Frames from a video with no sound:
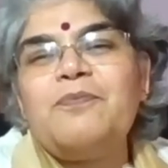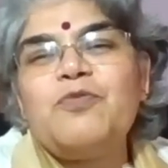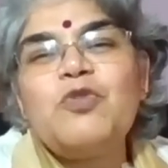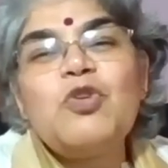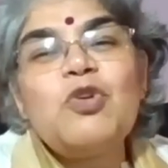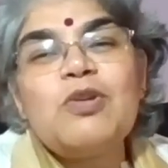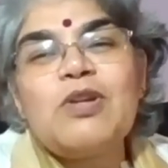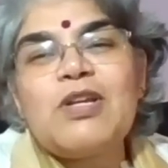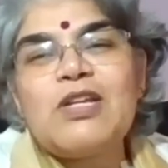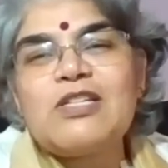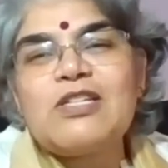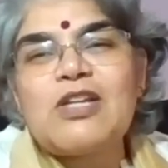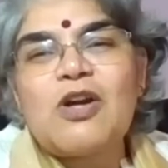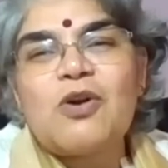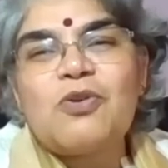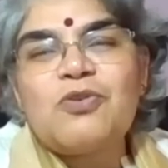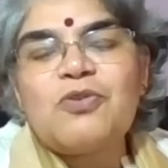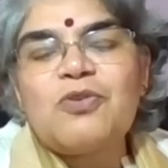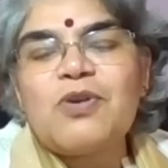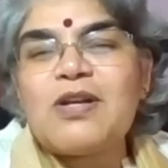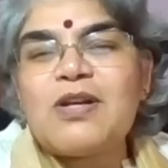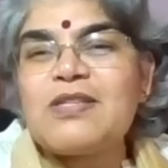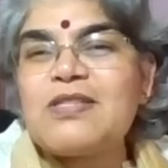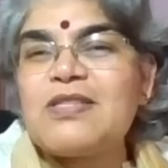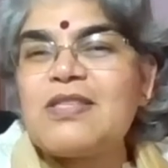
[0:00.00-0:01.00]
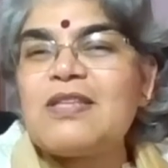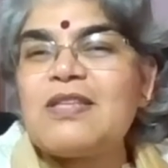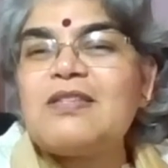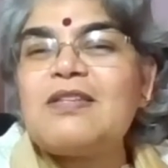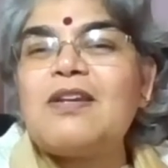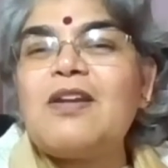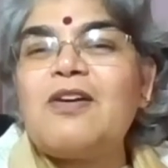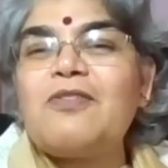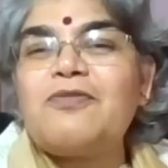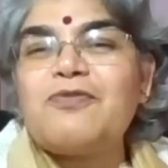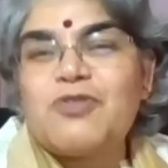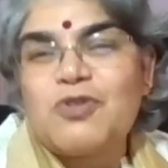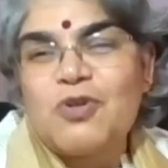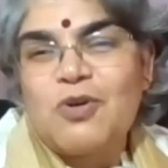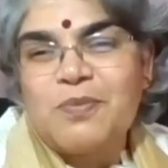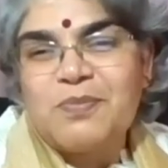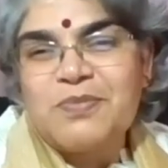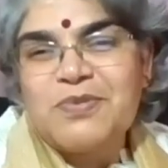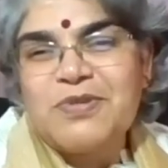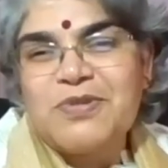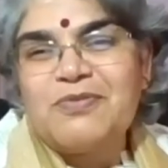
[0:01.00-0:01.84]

You reach out to us, there's enough jobs.